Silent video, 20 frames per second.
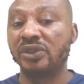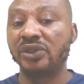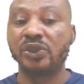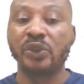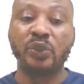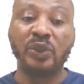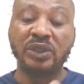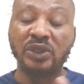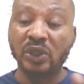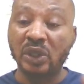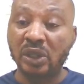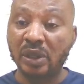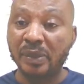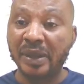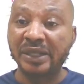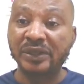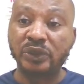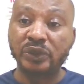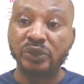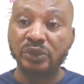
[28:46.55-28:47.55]
So we talk
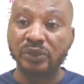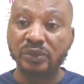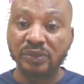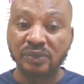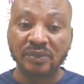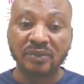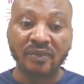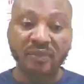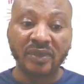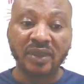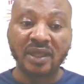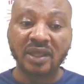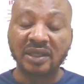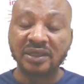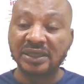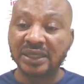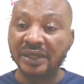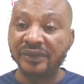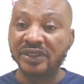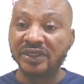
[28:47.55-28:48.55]
about 2
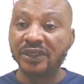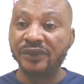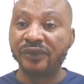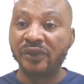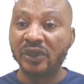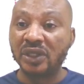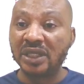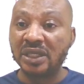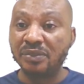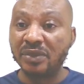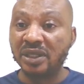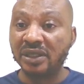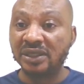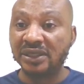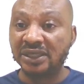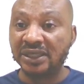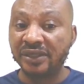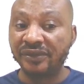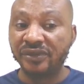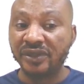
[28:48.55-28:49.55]
services for email
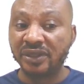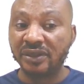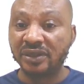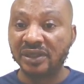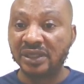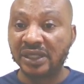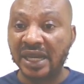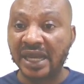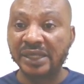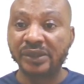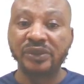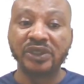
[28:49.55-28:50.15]
receiving, right?